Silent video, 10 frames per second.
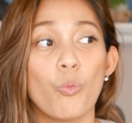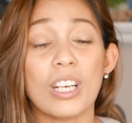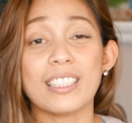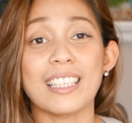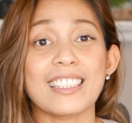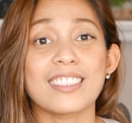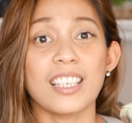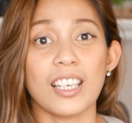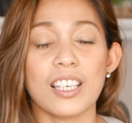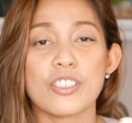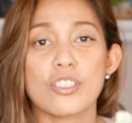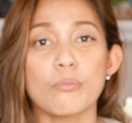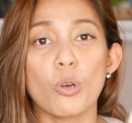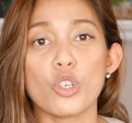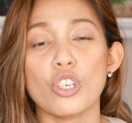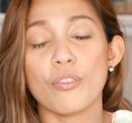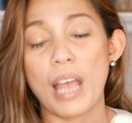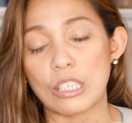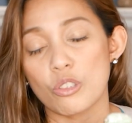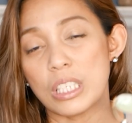what it does, the motion of
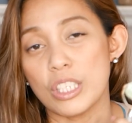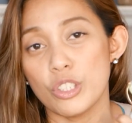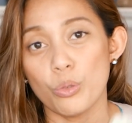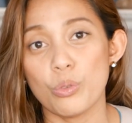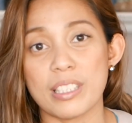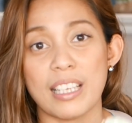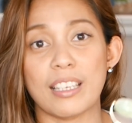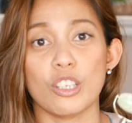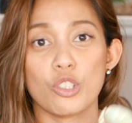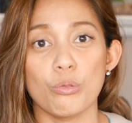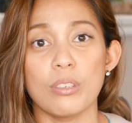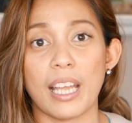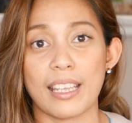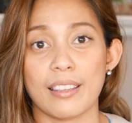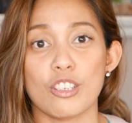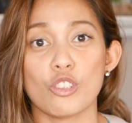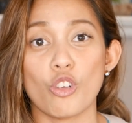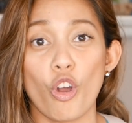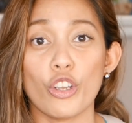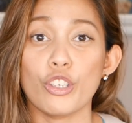actually using a tool like this
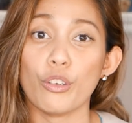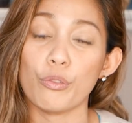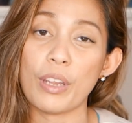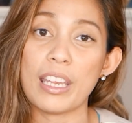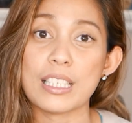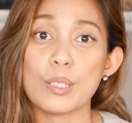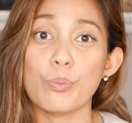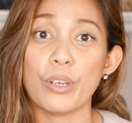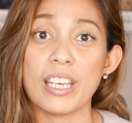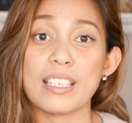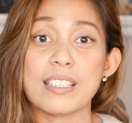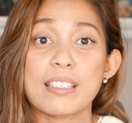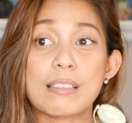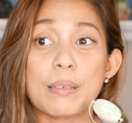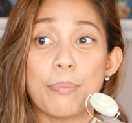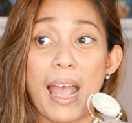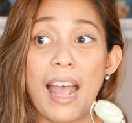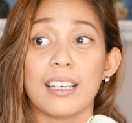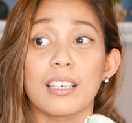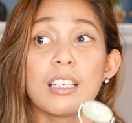on your face brings
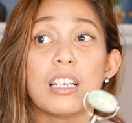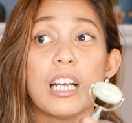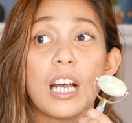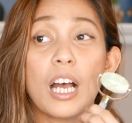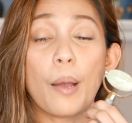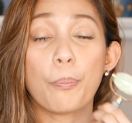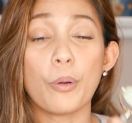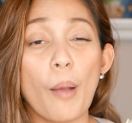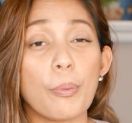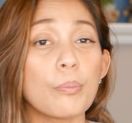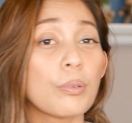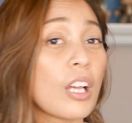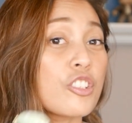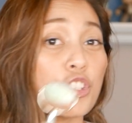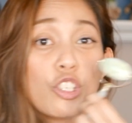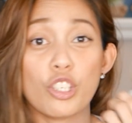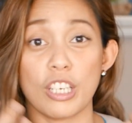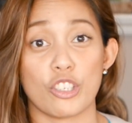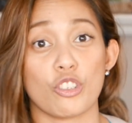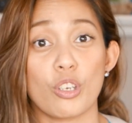back a proper blood
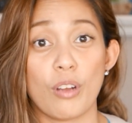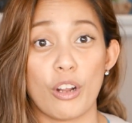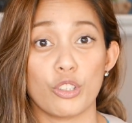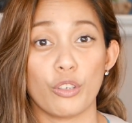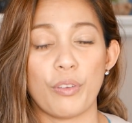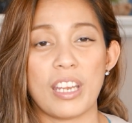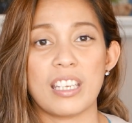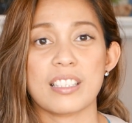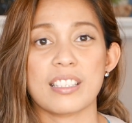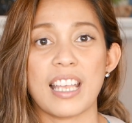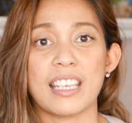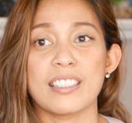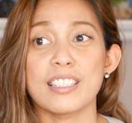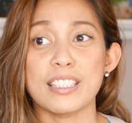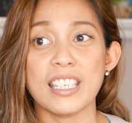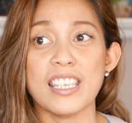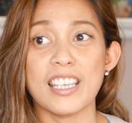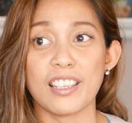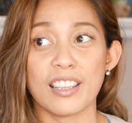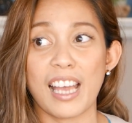circulation around your face, and
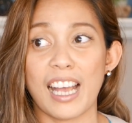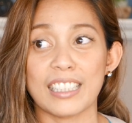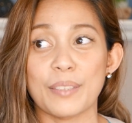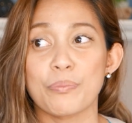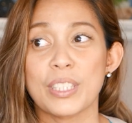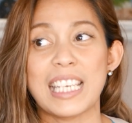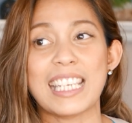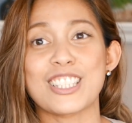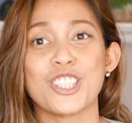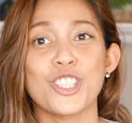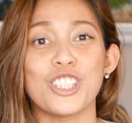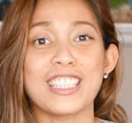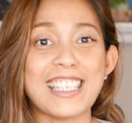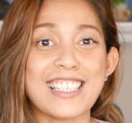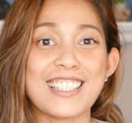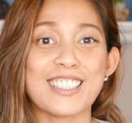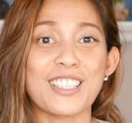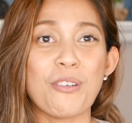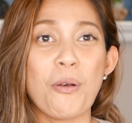seeing that it's the least